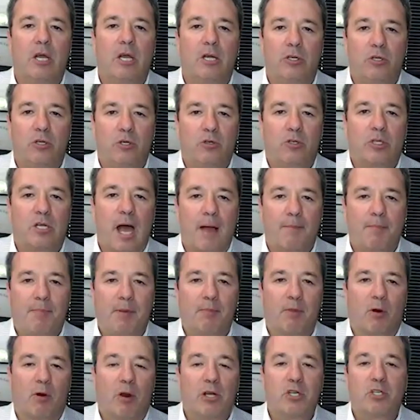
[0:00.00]
to stop
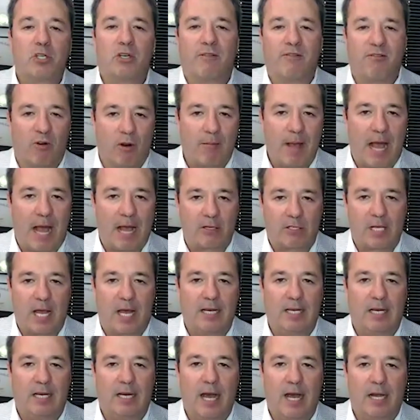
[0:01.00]
immigration from outside
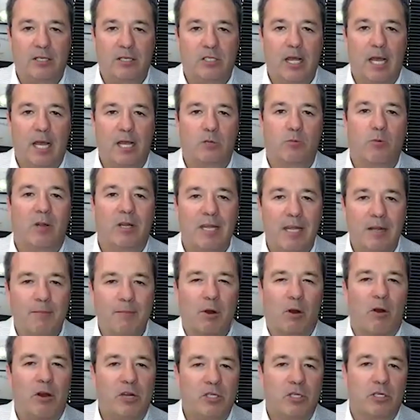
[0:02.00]
the United States. Well,
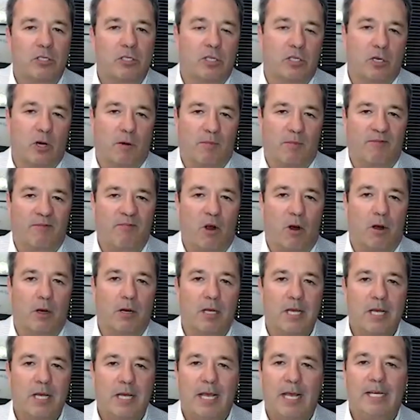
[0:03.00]
immigration's a term of art.
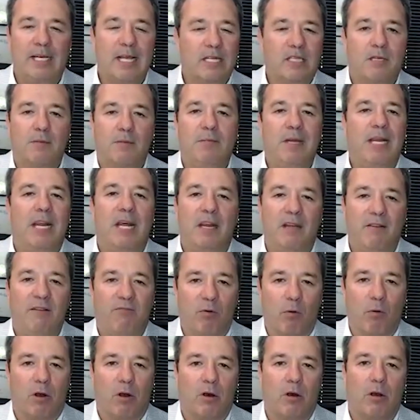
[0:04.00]
it doesn't mean any
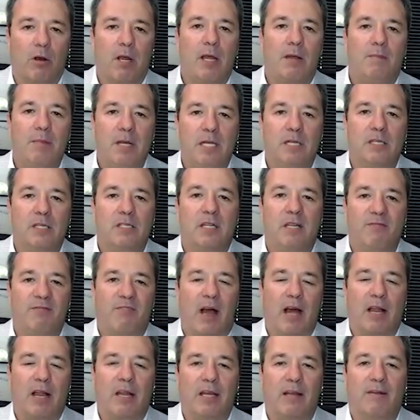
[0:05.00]
foreigner. It means the
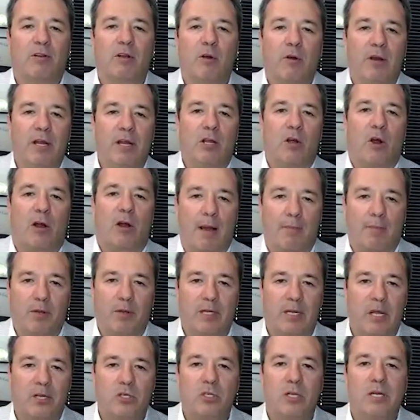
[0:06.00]
filing of a green card
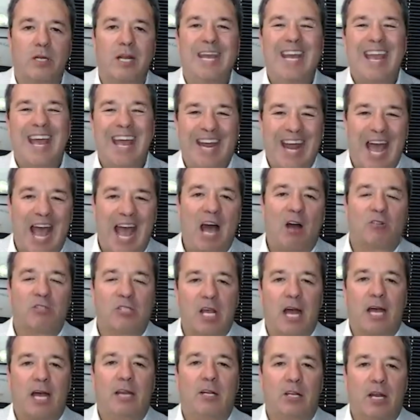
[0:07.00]
application. And
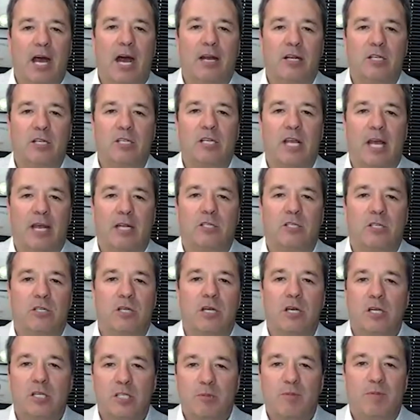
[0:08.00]
outside the United States
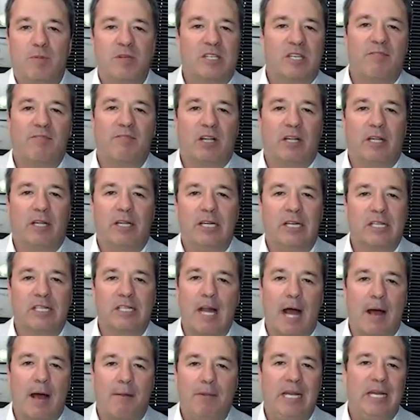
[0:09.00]
specifically does
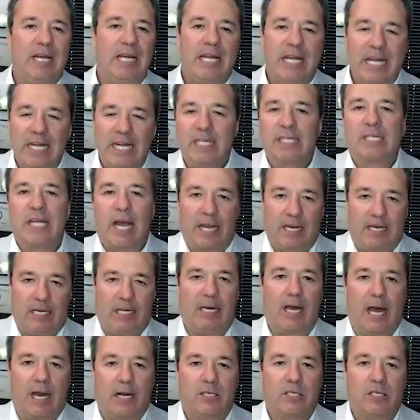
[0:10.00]
not mean inside the
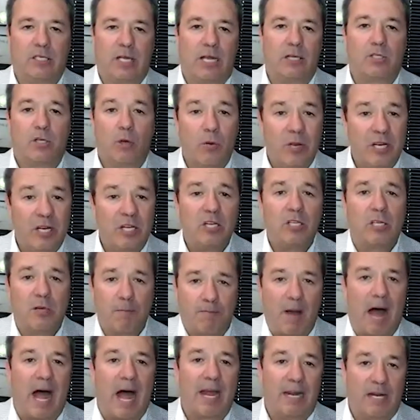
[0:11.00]
United States. So we just
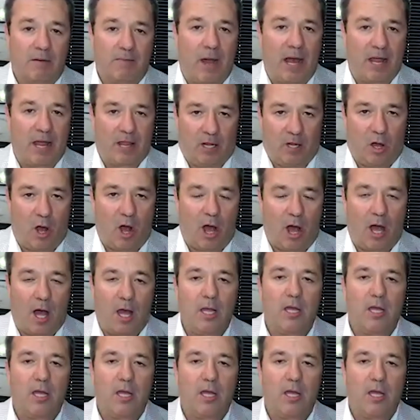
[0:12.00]
abided by the law.